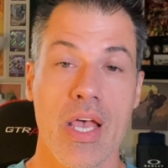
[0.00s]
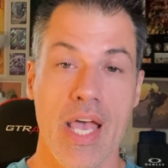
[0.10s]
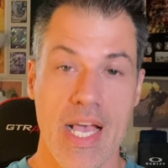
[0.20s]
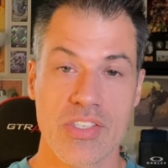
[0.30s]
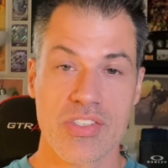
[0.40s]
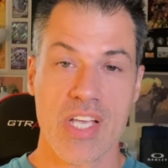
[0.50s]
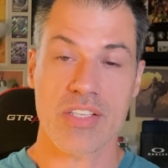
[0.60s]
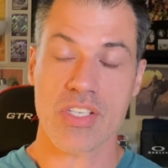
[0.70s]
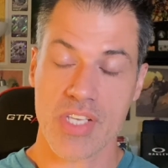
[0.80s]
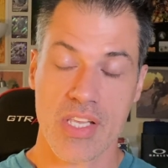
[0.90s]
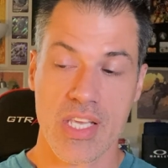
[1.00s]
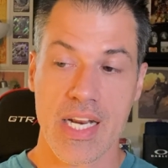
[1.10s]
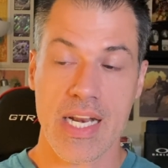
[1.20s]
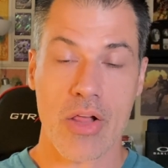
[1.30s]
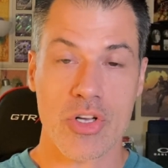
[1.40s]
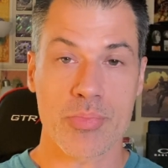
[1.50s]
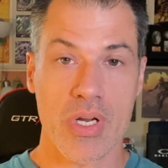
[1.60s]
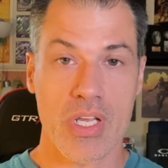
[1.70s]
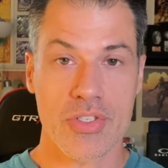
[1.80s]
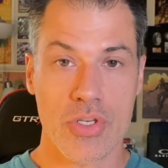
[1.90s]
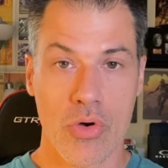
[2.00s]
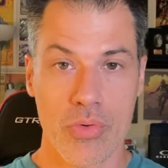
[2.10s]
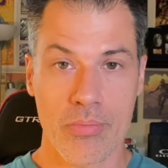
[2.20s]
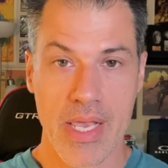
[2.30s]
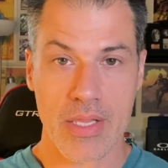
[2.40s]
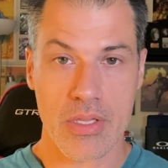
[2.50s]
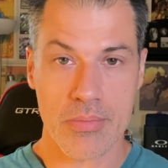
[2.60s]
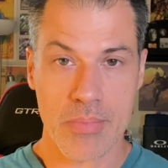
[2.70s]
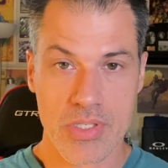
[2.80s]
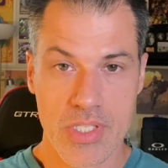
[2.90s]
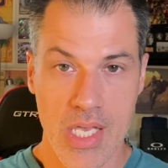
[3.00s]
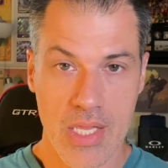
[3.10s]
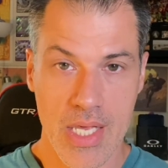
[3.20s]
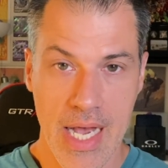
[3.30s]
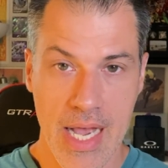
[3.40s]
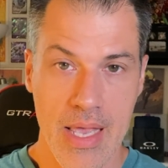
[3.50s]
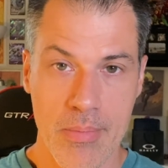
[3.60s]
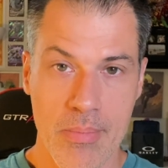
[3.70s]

As it stands, I'll take the $80, but don't make the mistake that I